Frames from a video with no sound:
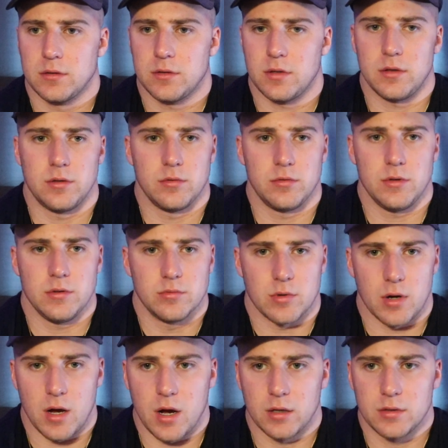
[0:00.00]
to do you
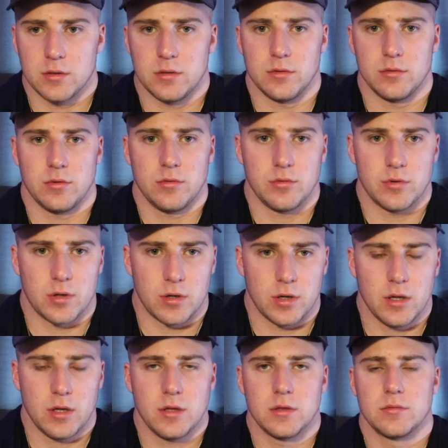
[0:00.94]
wrong, to do you
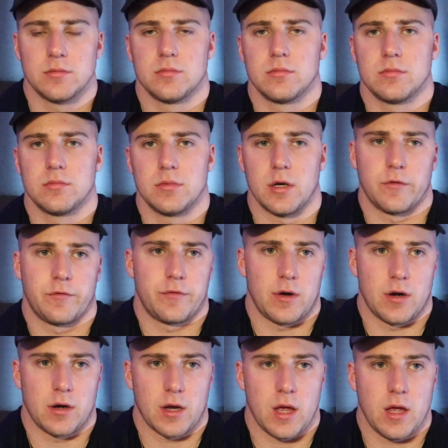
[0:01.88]
dirty they're
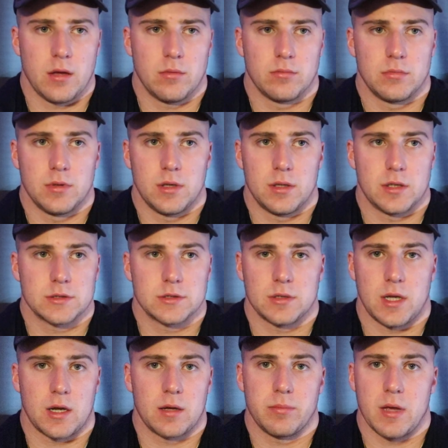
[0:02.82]
fair game. It
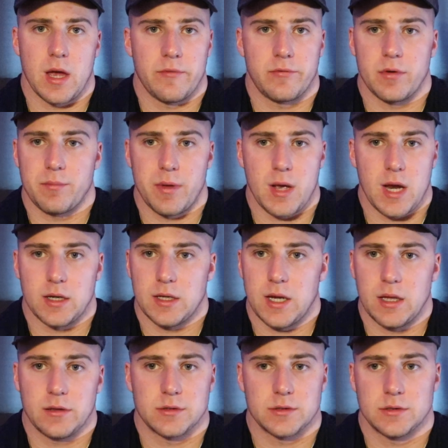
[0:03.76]
doesn't. They could be having a bad
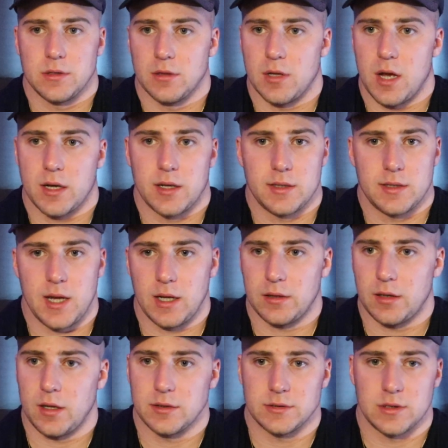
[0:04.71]
day. They're still not going to
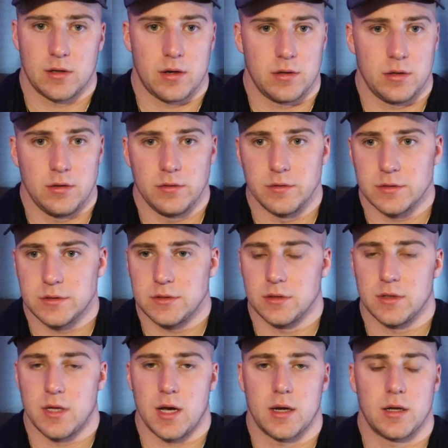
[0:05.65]
take things out on you. They're
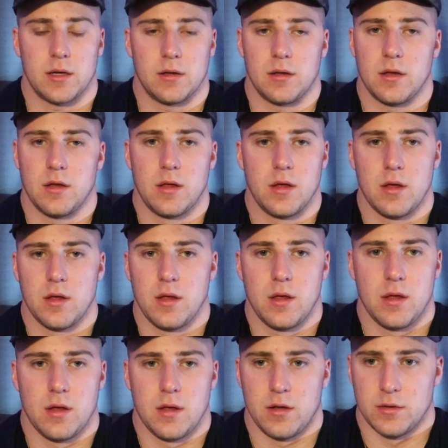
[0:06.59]
still not going to
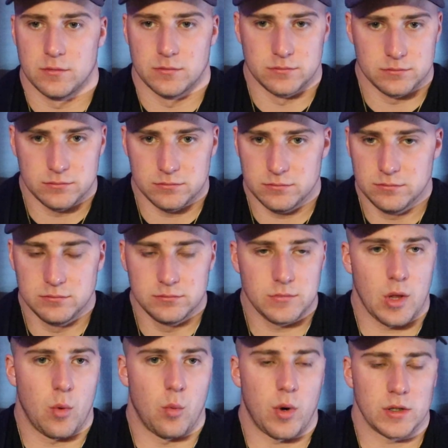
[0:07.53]

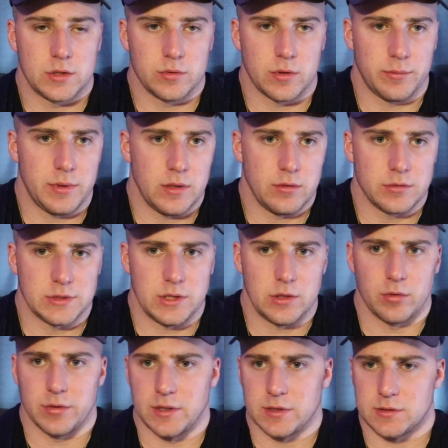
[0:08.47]
want to abuse
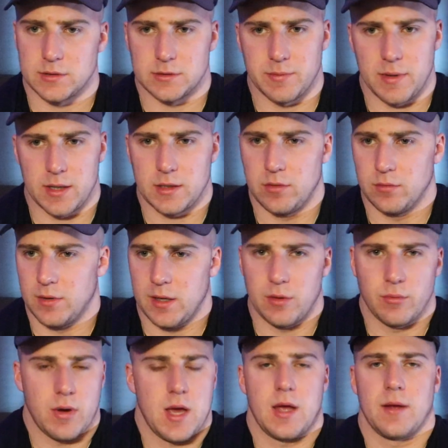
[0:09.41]
you or disrespect you in
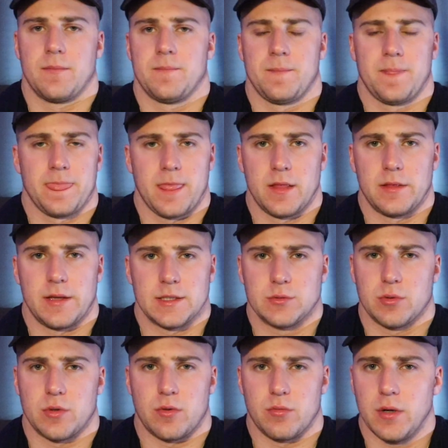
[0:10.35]
any way.
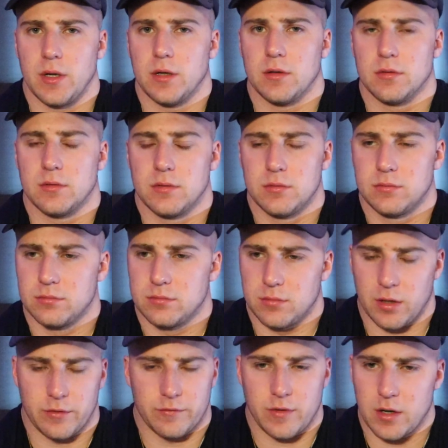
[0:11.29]
That's what a real
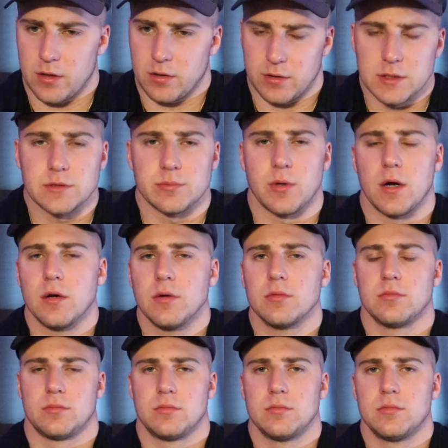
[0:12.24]
motherfucker is, bro.